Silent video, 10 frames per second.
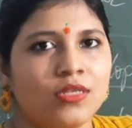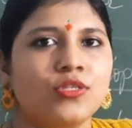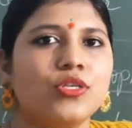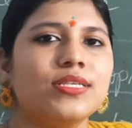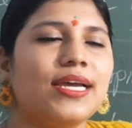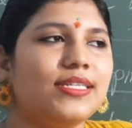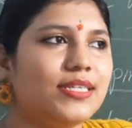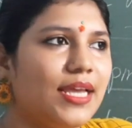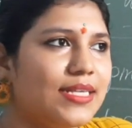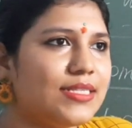
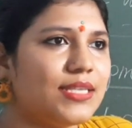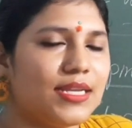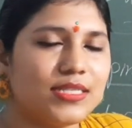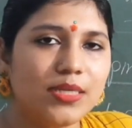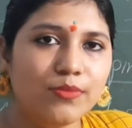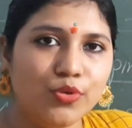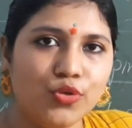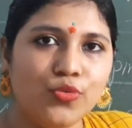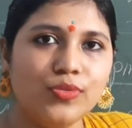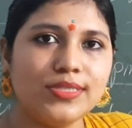Society has set some
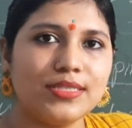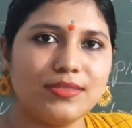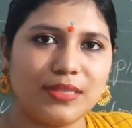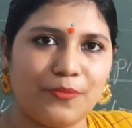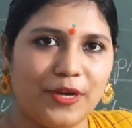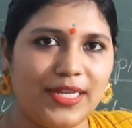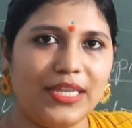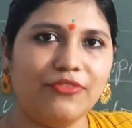rules separately